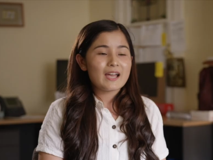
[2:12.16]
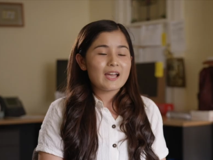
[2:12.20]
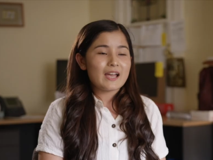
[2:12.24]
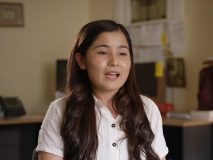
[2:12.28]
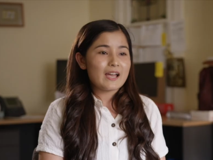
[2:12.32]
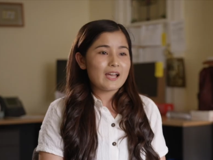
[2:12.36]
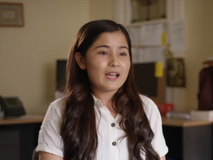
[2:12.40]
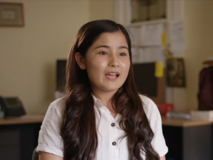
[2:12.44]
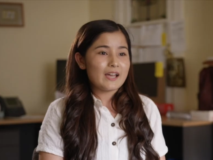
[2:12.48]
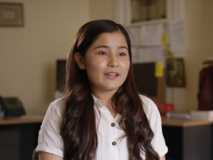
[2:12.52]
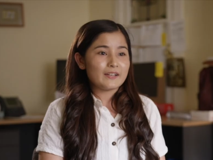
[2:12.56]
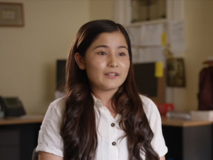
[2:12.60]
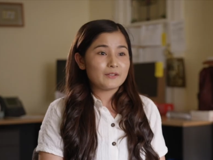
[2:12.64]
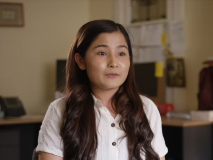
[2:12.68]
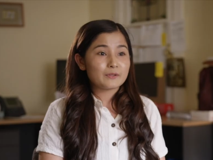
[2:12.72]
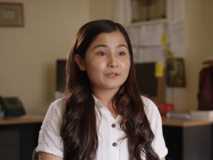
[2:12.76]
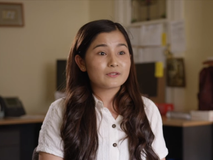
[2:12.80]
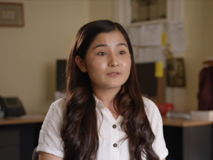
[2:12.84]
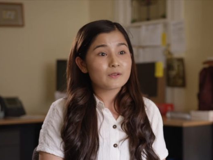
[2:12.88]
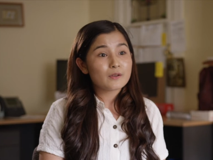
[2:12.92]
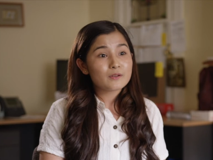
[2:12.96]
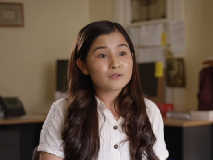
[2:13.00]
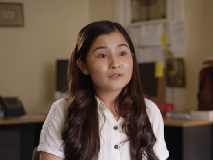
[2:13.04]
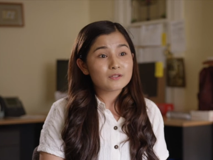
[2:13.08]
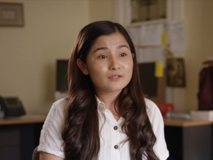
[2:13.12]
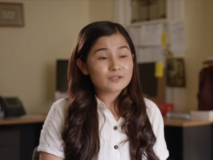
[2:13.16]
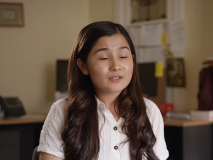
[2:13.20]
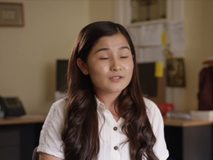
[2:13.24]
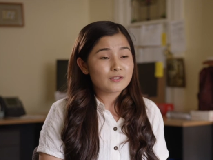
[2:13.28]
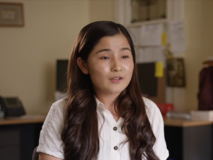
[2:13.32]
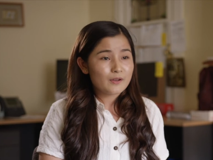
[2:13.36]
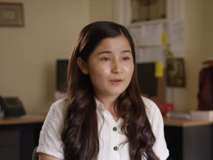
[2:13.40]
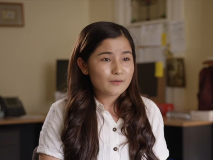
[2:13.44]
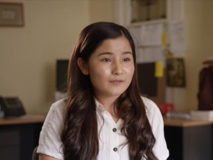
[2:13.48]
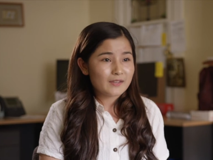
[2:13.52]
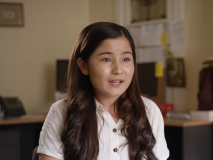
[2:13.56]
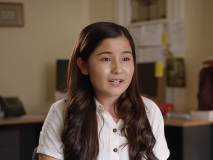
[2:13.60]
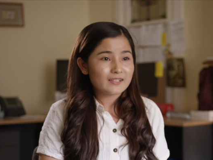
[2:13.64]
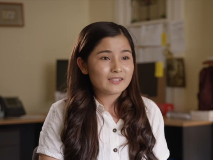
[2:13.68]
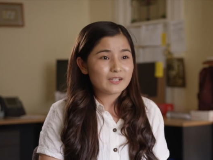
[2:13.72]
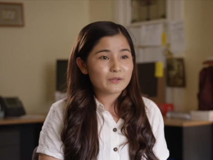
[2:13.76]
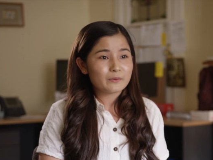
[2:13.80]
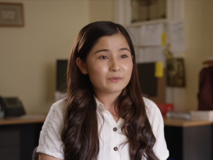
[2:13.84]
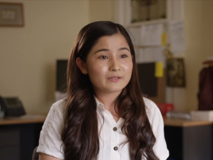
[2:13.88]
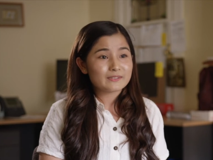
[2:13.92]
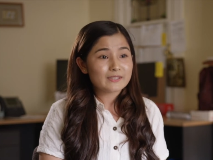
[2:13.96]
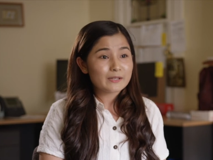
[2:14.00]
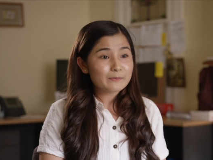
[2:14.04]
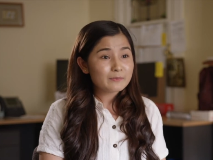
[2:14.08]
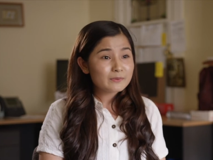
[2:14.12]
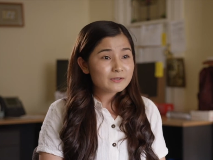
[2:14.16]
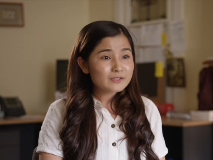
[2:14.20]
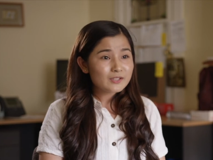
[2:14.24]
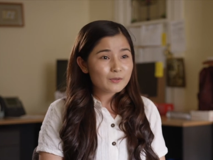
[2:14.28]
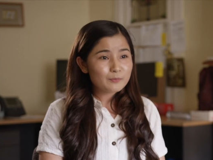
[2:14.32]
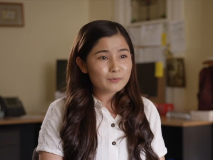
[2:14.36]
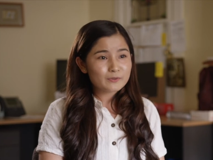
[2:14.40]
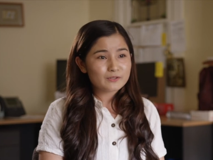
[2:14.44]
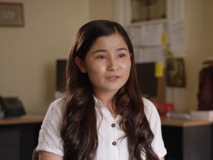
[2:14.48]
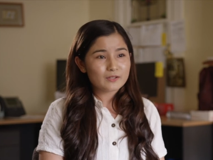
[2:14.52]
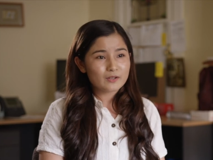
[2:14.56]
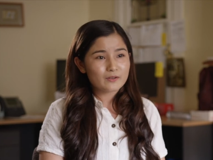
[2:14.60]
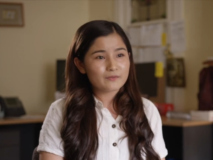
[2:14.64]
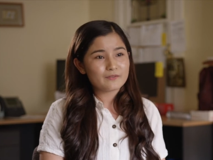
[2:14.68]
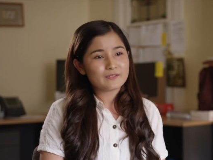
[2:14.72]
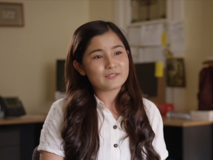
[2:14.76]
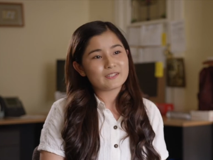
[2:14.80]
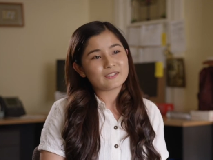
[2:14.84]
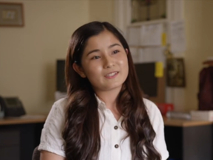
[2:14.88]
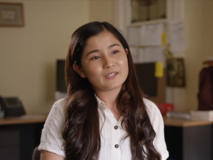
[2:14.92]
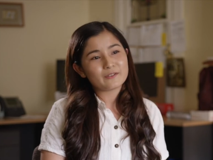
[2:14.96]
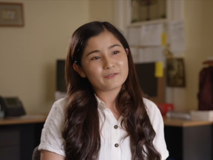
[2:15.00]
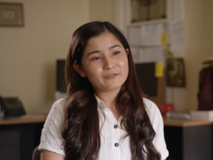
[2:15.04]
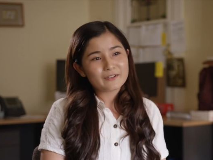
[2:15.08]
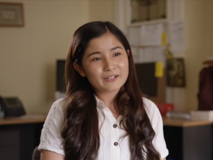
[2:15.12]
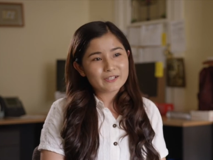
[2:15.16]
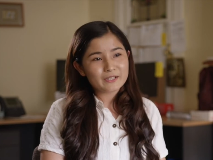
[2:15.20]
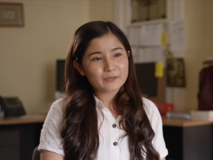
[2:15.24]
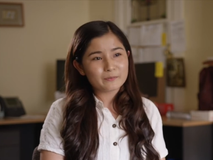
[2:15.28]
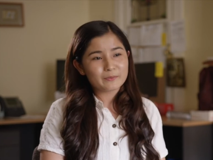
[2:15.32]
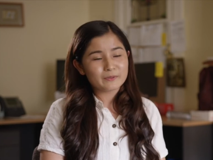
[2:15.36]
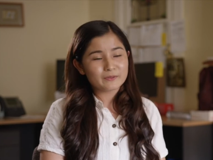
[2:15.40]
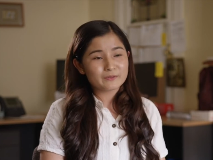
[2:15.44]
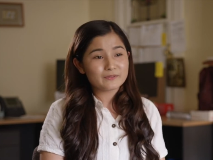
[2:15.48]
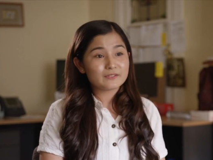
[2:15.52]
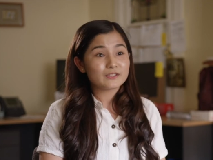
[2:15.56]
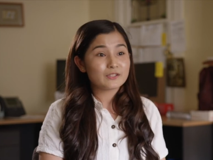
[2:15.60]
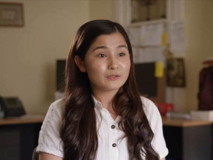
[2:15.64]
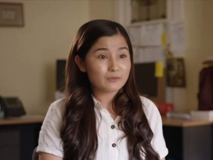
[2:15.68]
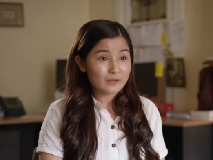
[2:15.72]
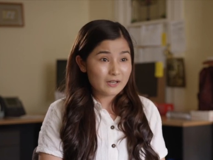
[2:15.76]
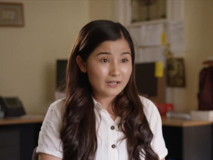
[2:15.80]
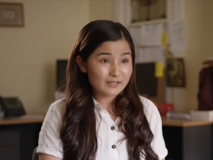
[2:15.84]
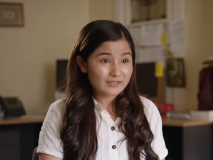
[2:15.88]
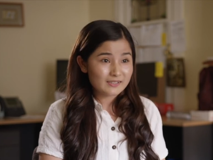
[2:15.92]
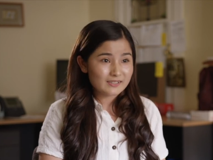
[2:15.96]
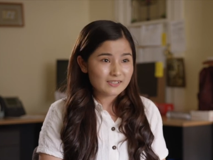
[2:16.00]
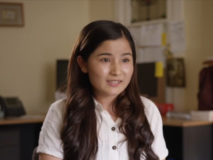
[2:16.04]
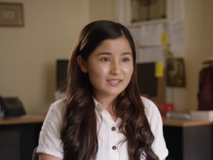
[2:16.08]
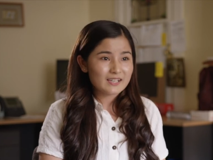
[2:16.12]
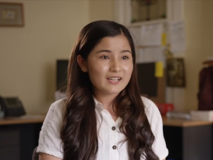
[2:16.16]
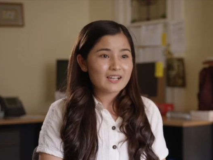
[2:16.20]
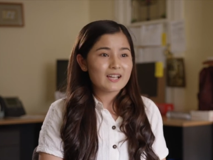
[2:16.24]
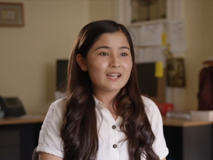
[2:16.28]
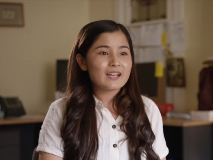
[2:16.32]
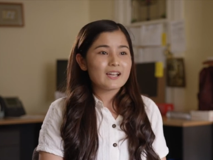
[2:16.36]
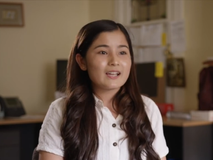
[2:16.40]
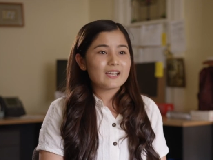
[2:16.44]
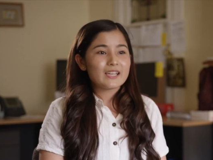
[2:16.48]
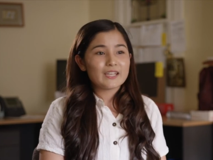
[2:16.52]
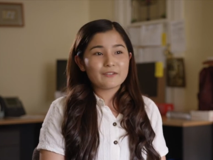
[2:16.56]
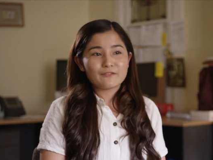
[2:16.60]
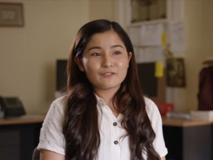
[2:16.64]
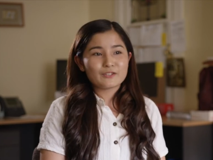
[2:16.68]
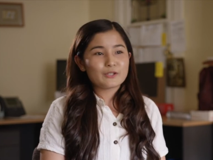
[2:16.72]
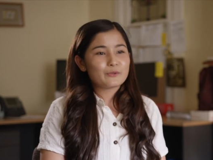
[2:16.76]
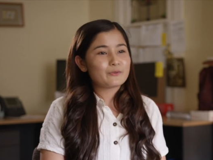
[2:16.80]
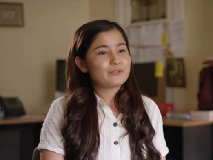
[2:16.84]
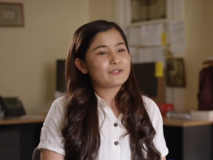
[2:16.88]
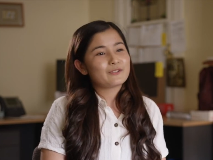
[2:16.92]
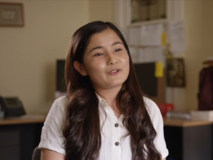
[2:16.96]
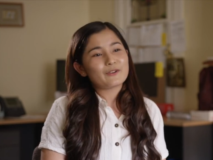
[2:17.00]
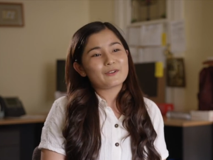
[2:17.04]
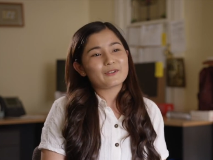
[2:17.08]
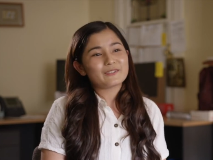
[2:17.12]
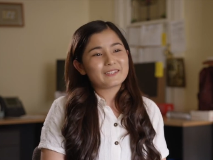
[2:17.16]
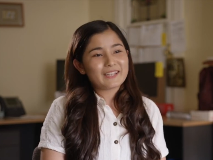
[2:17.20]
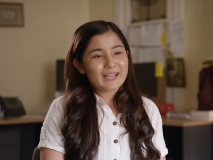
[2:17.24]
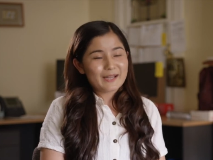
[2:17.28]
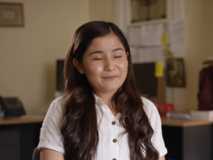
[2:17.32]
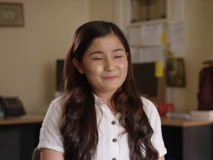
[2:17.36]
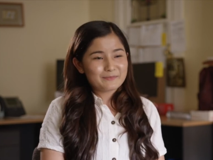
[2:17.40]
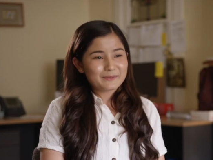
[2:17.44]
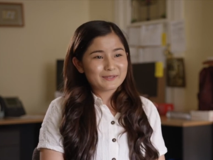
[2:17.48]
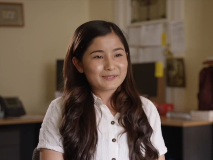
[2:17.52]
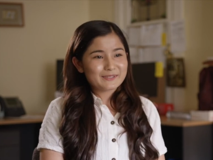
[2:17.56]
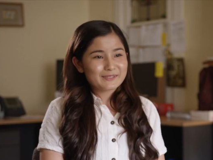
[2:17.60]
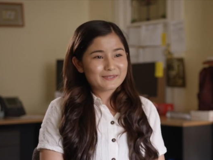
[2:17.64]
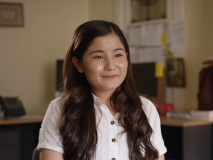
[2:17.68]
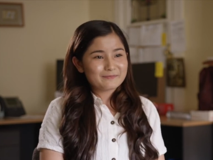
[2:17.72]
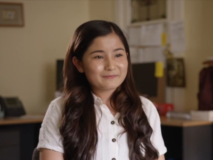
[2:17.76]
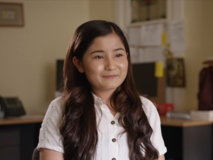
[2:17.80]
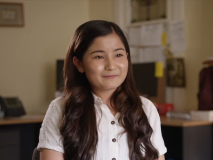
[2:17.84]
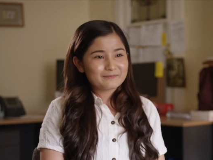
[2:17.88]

And it was so good to know that there were several support services available to us, even though we were not on campus.